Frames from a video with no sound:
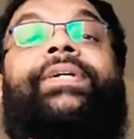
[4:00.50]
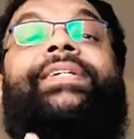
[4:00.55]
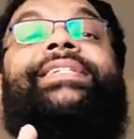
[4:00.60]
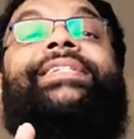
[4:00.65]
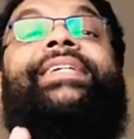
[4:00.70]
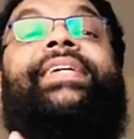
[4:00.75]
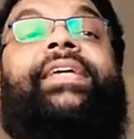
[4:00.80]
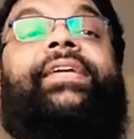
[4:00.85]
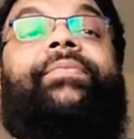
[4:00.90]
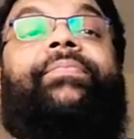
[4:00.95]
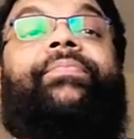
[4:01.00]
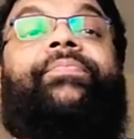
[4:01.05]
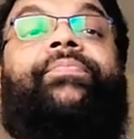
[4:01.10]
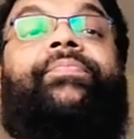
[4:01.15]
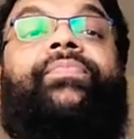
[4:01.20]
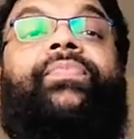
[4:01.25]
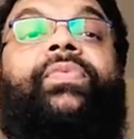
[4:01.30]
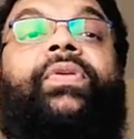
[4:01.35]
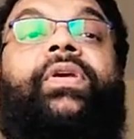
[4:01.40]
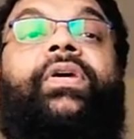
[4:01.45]
per day.
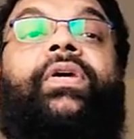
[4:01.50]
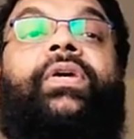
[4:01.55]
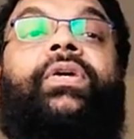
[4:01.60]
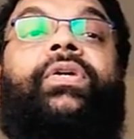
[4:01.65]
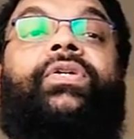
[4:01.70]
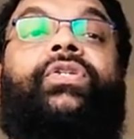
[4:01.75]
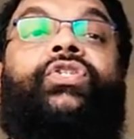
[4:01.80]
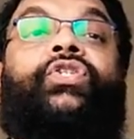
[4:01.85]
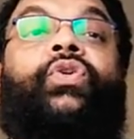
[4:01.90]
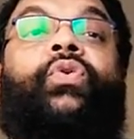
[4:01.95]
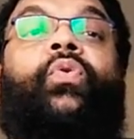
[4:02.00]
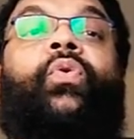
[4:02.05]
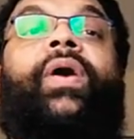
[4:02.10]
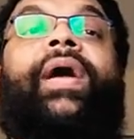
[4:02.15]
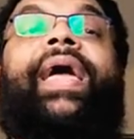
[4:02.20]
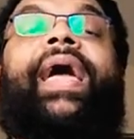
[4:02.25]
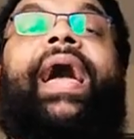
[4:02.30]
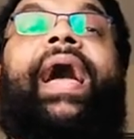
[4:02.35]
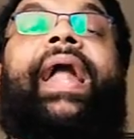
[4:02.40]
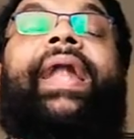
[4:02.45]

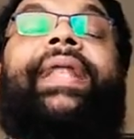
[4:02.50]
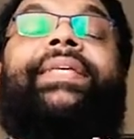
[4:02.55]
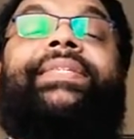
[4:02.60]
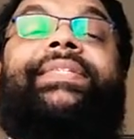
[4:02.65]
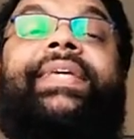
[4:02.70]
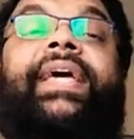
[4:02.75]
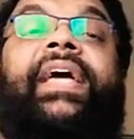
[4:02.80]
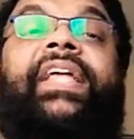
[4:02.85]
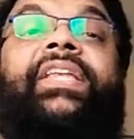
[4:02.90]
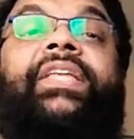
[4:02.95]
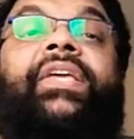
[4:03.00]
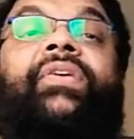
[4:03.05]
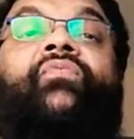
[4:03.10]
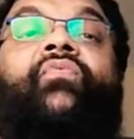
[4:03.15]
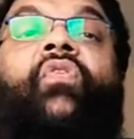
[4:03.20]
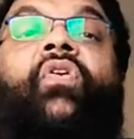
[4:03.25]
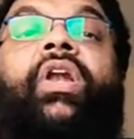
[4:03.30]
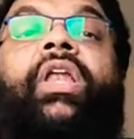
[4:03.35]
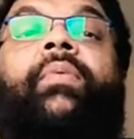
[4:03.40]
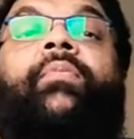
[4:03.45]
So
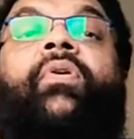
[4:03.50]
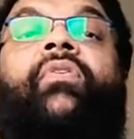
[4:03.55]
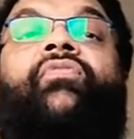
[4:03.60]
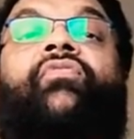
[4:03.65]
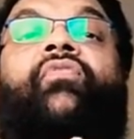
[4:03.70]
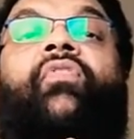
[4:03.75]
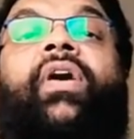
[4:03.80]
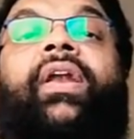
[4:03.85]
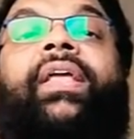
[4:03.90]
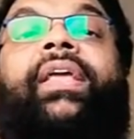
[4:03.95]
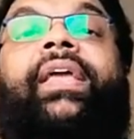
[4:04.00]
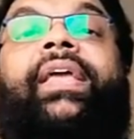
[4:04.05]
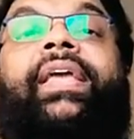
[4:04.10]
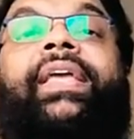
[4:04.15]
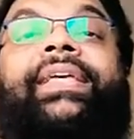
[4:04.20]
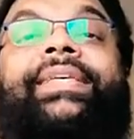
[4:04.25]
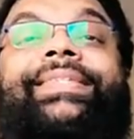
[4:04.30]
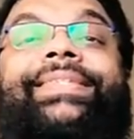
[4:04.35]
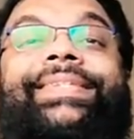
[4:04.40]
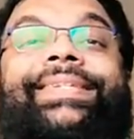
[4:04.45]
understanding volume of work
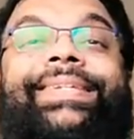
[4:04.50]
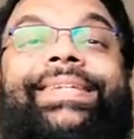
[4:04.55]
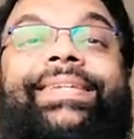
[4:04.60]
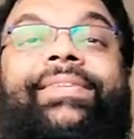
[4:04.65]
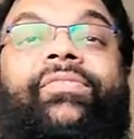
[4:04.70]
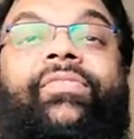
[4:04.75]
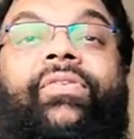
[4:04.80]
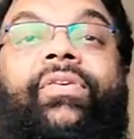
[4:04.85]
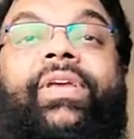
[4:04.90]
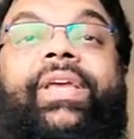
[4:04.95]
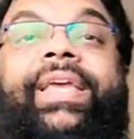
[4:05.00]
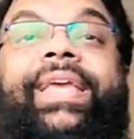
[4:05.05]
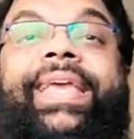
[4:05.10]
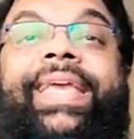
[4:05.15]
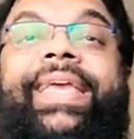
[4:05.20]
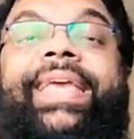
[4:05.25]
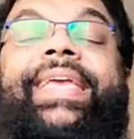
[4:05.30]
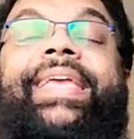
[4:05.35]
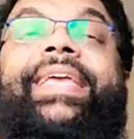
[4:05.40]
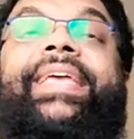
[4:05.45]
is
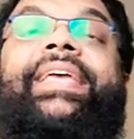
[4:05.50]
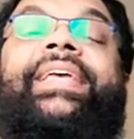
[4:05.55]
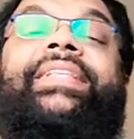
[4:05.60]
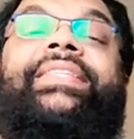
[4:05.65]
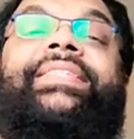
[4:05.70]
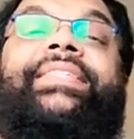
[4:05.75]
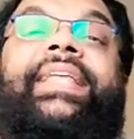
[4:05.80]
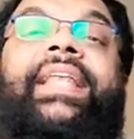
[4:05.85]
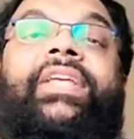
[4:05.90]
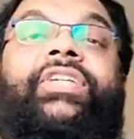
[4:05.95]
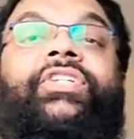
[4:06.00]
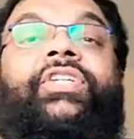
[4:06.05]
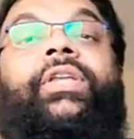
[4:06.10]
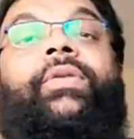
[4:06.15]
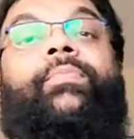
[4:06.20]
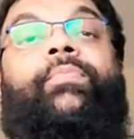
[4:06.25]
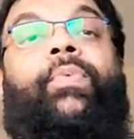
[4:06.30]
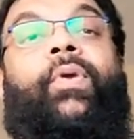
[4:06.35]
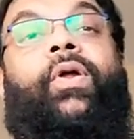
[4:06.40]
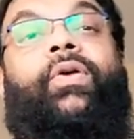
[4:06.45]
key in
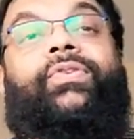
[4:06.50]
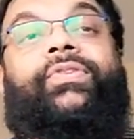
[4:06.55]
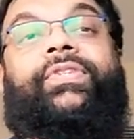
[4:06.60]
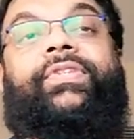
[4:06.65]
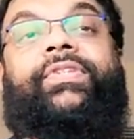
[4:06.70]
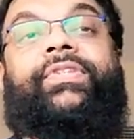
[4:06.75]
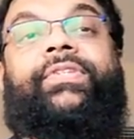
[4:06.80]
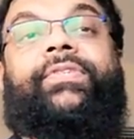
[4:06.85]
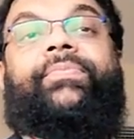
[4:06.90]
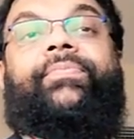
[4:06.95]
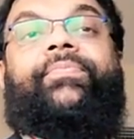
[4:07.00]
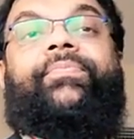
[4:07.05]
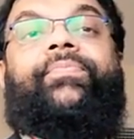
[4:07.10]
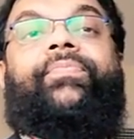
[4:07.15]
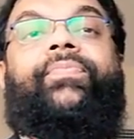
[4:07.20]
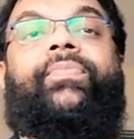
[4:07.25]
selection process.